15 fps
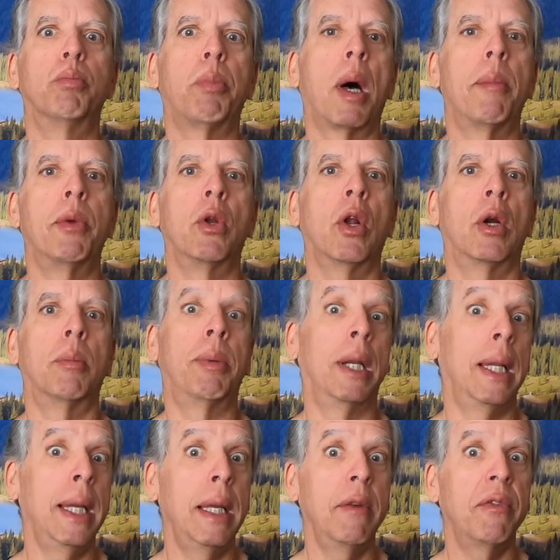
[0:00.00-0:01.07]
popular
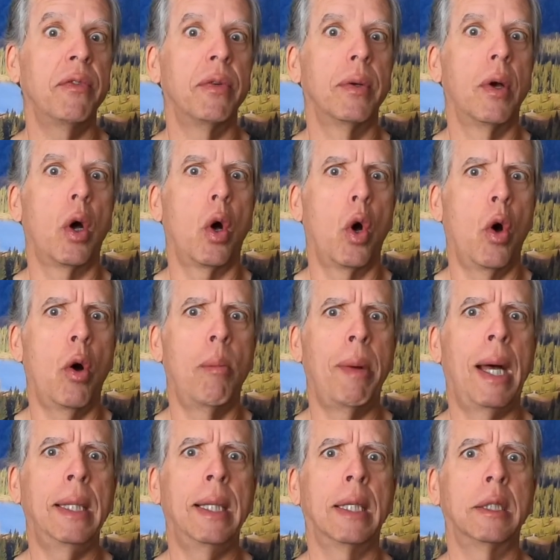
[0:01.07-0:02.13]
belief, all
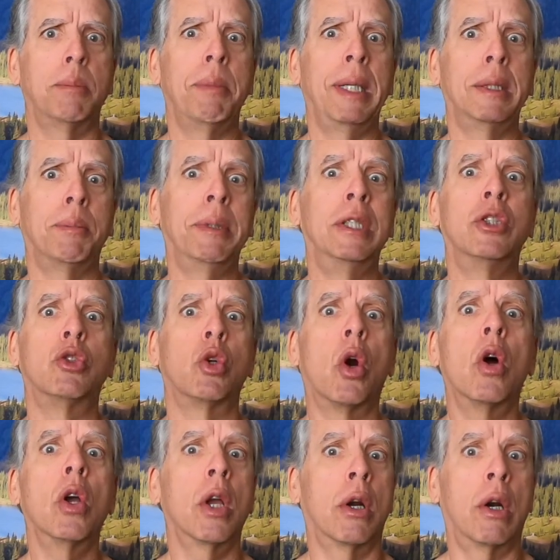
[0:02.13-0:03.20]
has had made me
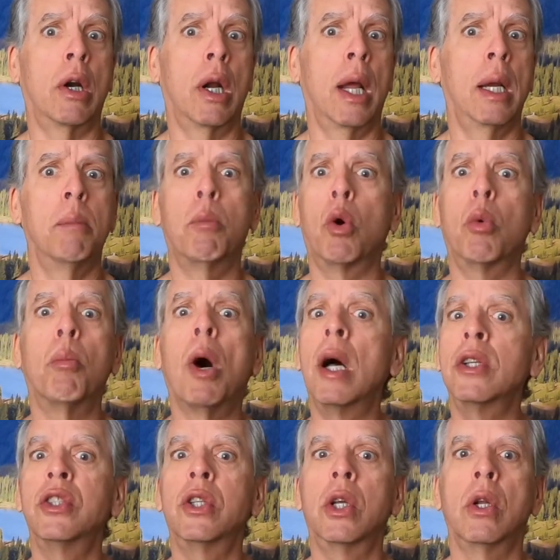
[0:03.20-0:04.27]
stronger and more
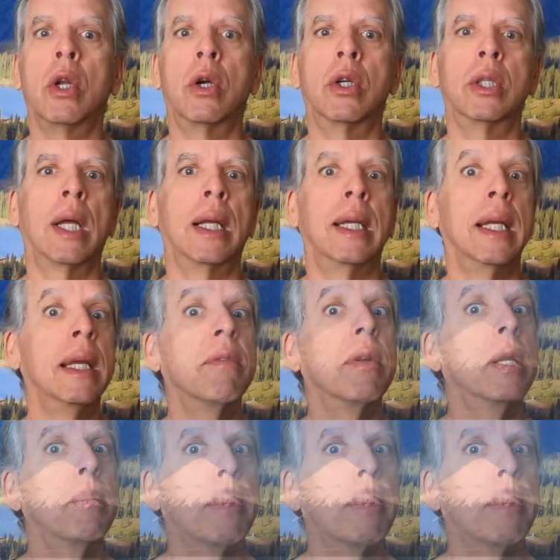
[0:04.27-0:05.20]
muscular than even in